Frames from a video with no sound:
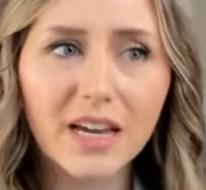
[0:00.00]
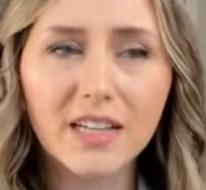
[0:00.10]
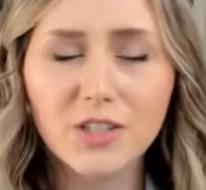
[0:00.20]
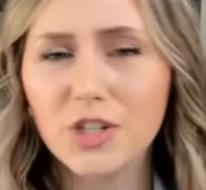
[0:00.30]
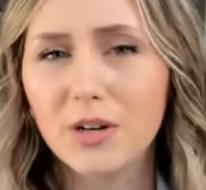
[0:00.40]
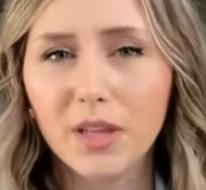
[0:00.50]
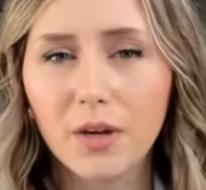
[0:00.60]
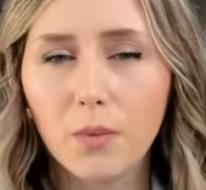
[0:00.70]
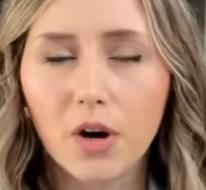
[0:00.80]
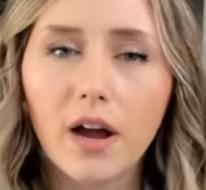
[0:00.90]
That's
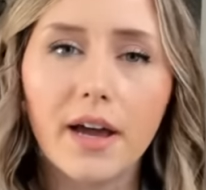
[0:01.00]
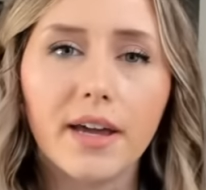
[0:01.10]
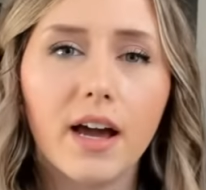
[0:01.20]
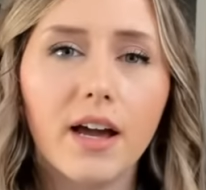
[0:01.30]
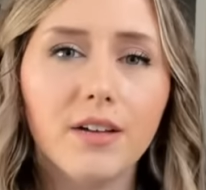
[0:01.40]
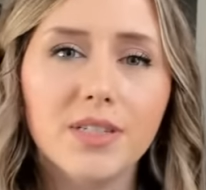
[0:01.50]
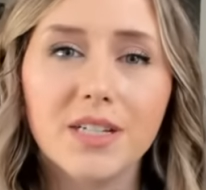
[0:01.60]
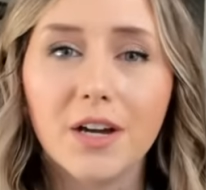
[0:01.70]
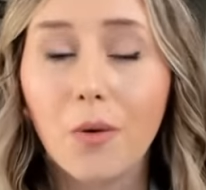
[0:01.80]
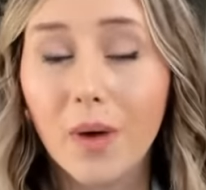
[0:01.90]
generally where I kind of
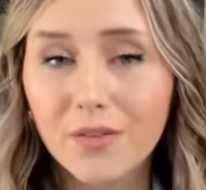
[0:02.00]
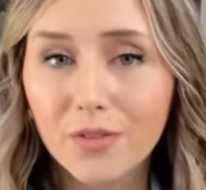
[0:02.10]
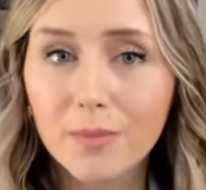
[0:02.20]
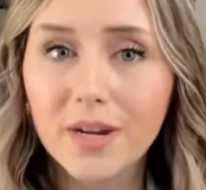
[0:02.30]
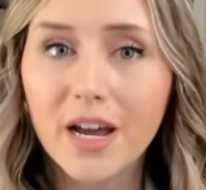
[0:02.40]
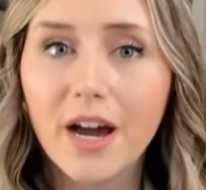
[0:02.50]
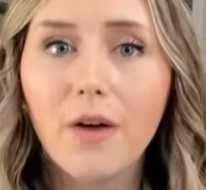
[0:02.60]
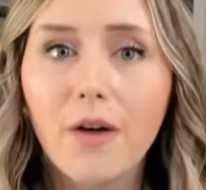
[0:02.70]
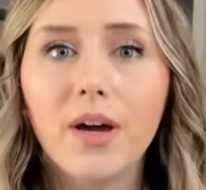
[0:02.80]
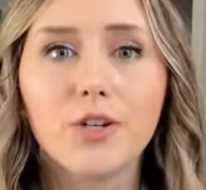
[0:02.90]
stick away from now.
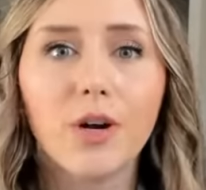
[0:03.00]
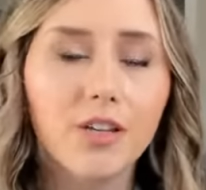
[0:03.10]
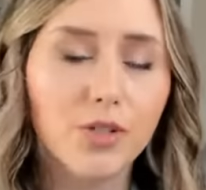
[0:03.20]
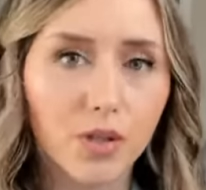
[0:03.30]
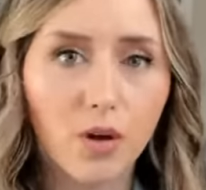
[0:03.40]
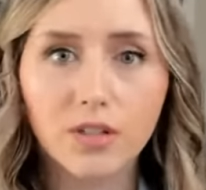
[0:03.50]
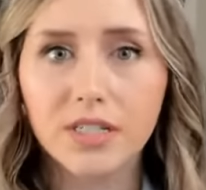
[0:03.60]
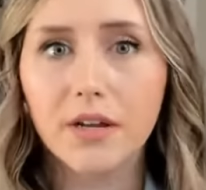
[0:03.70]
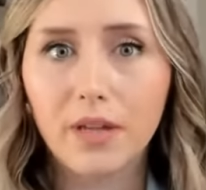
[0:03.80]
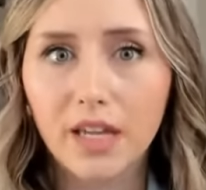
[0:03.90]
I try to use those
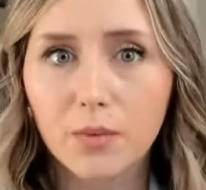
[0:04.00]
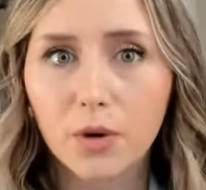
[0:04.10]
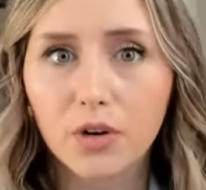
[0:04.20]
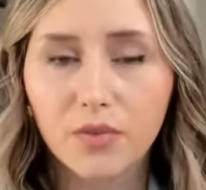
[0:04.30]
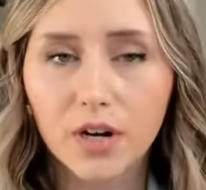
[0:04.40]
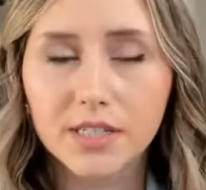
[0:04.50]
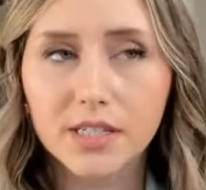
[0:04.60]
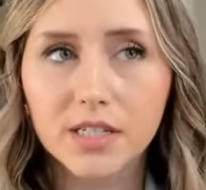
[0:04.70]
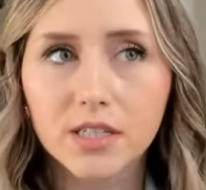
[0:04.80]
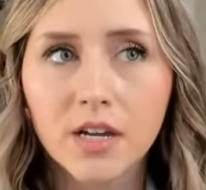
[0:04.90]
long tail keyword
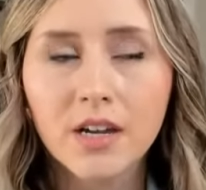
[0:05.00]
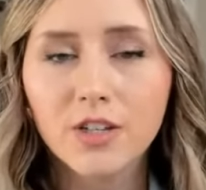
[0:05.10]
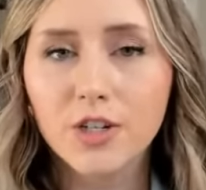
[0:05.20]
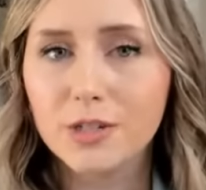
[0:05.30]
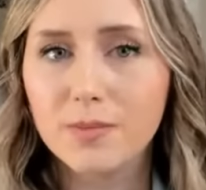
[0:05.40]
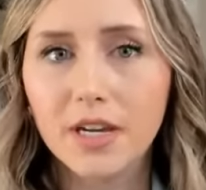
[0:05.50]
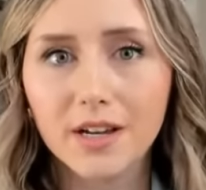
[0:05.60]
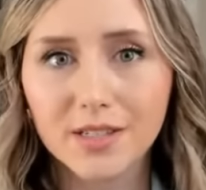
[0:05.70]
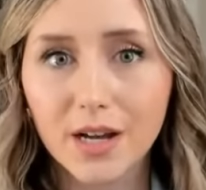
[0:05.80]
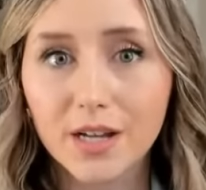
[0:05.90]
phrases just
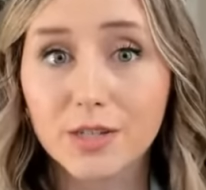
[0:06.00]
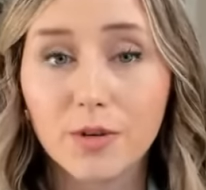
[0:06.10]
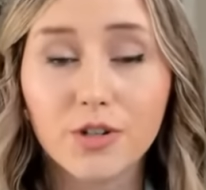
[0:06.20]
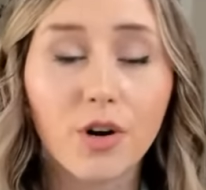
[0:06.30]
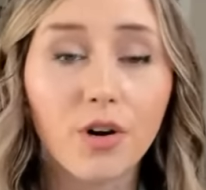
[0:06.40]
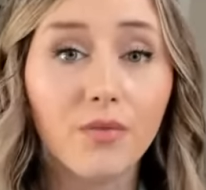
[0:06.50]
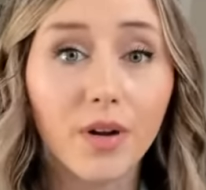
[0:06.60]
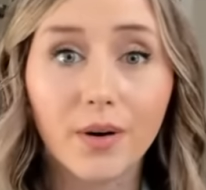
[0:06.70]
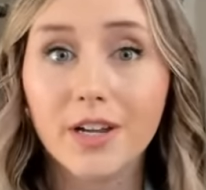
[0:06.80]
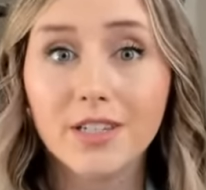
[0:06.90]
because customers are
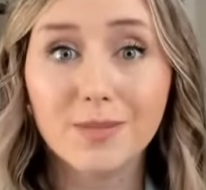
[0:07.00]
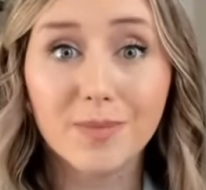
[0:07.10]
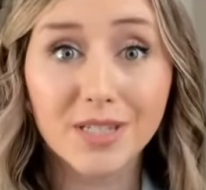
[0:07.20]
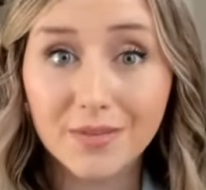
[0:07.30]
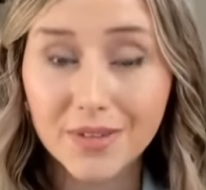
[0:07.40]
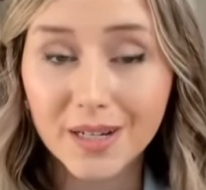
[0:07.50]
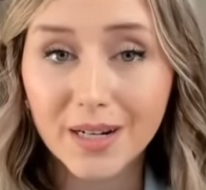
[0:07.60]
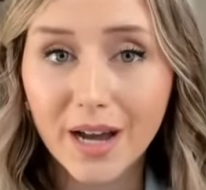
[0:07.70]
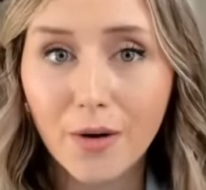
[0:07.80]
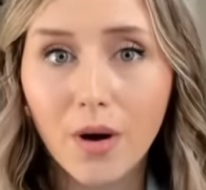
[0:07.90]
very
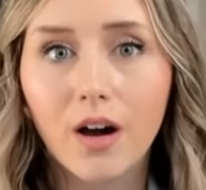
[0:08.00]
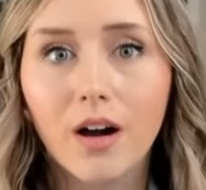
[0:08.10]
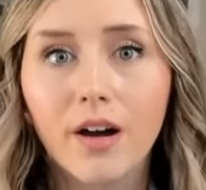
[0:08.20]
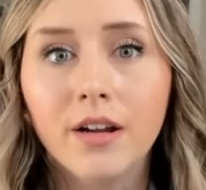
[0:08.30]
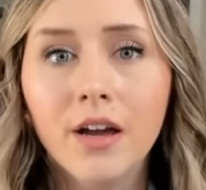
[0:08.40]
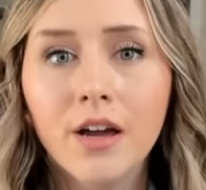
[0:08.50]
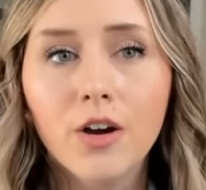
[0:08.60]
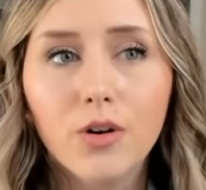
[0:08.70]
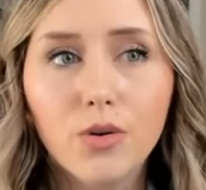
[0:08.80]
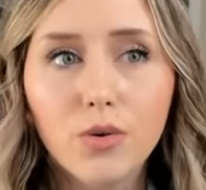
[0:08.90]
specific now on
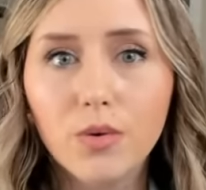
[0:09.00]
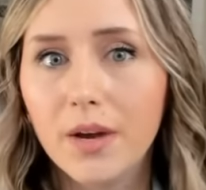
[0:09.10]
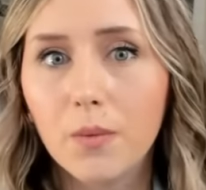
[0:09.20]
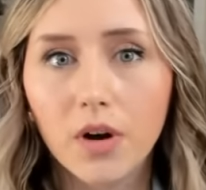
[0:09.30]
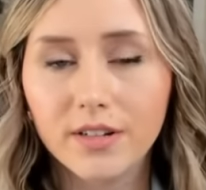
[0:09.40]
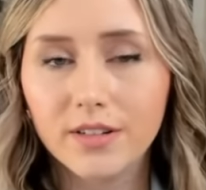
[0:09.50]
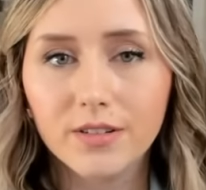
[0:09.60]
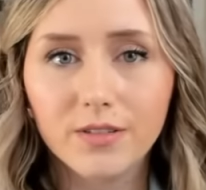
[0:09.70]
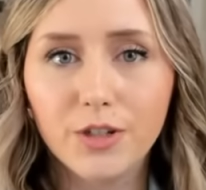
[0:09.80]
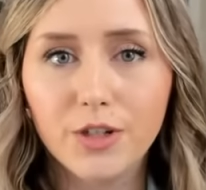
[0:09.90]
who they want
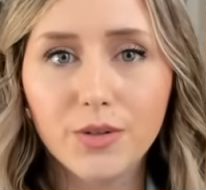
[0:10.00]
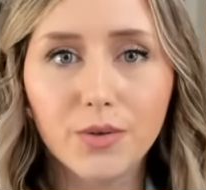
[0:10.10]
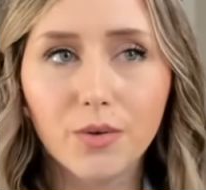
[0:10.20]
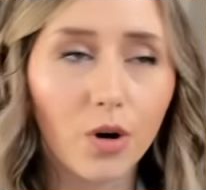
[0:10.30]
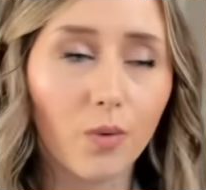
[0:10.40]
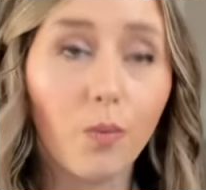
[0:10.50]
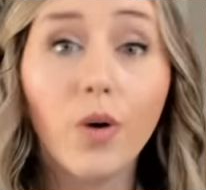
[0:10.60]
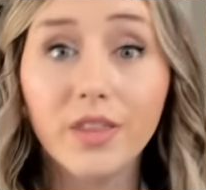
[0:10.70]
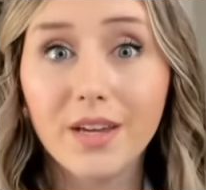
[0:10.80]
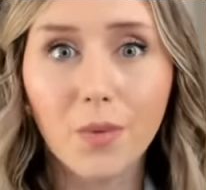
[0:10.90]
to or
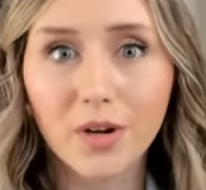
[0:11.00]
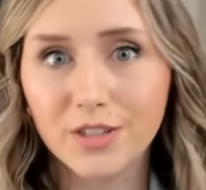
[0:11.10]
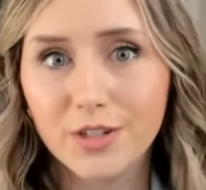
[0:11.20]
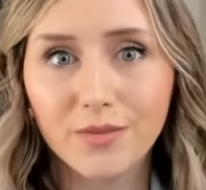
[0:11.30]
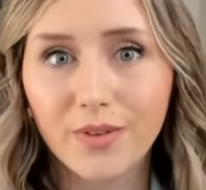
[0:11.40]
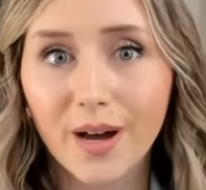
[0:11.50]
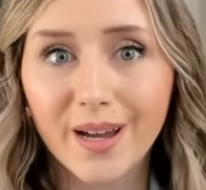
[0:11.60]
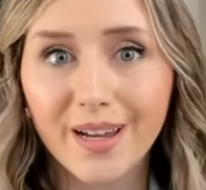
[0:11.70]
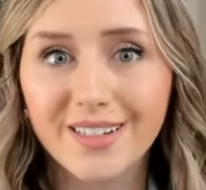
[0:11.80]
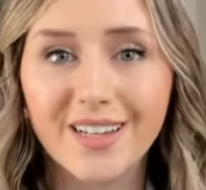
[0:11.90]
what they want to
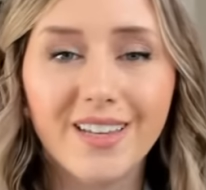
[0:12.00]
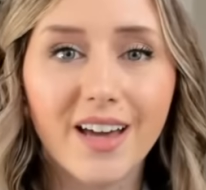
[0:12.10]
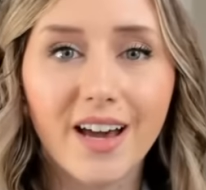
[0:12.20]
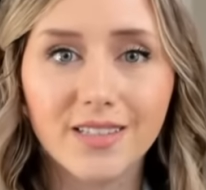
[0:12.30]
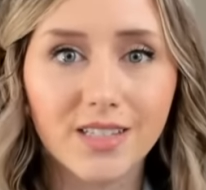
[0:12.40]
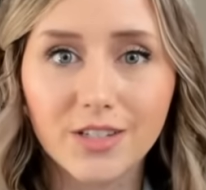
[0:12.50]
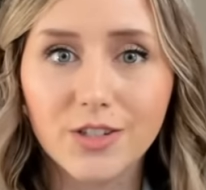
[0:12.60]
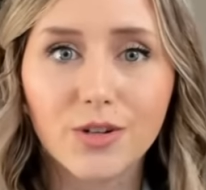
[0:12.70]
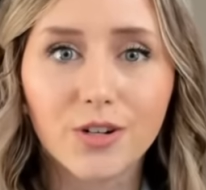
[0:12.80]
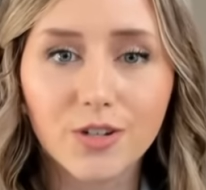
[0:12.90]
find in the Etsy
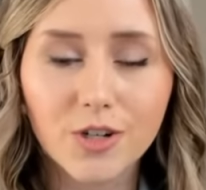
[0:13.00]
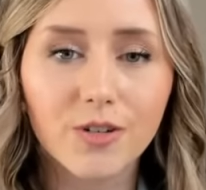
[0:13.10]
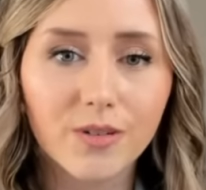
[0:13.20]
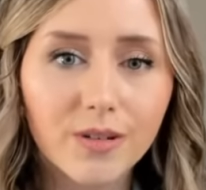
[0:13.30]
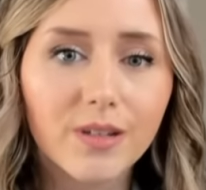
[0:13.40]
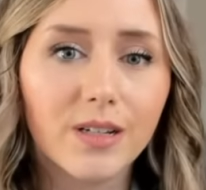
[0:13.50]
search.